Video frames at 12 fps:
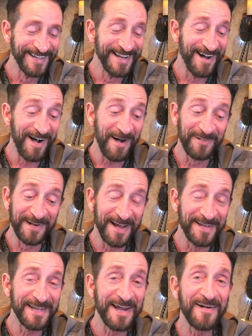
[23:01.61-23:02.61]
no, I would
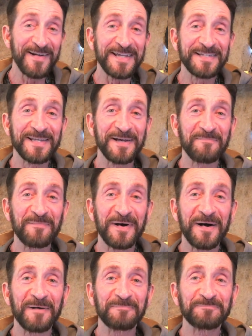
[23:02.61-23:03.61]
not dare eat them.
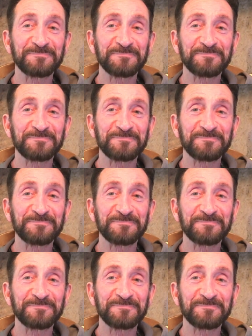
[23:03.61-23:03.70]
But um, some